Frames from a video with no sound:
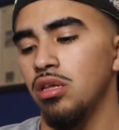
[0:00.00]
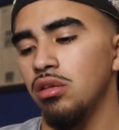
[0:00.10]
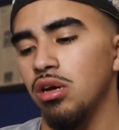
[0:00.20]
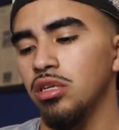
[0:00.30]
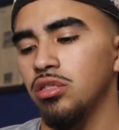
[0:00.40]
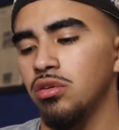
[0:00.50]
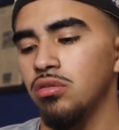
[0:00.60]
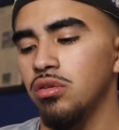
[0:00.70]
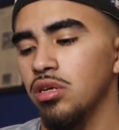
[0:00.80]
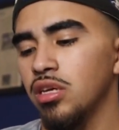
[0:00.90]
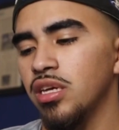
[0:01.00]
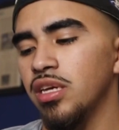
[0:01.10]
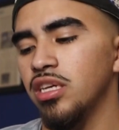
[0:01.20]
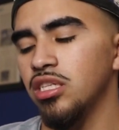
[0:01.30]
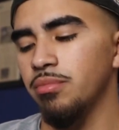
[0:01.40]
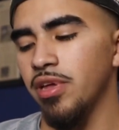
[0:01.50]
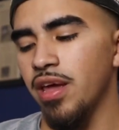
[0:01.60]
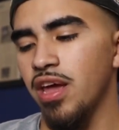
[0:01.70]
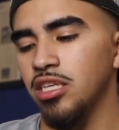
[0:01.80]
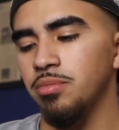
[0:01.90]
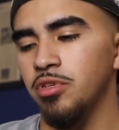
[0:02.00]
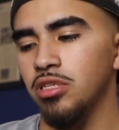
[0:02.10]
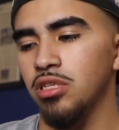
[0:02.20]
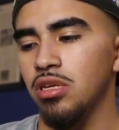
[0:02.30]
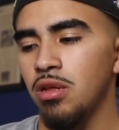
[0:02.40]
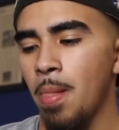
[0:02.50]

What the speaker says: You also can get some enhancements.